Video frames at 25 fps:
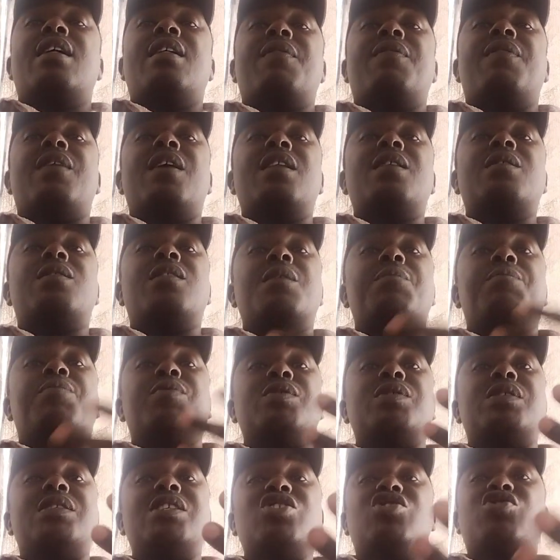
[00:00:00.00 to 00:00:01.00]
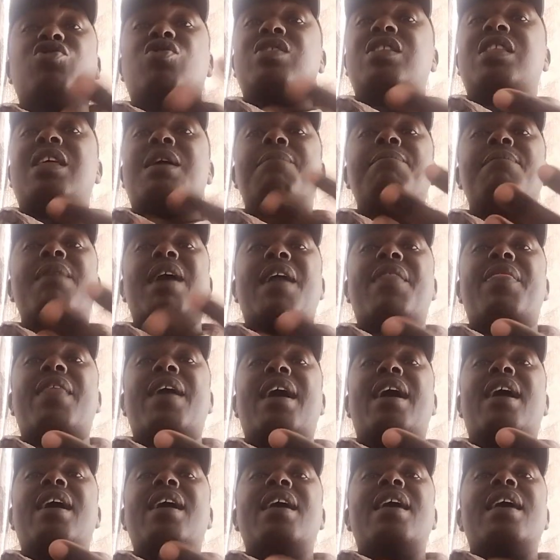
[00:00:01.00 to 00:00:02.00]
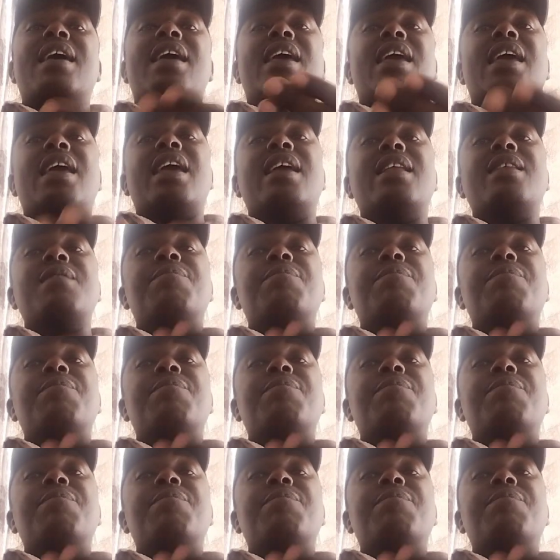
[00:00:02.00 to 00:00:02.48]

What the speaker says: Then the position the mother in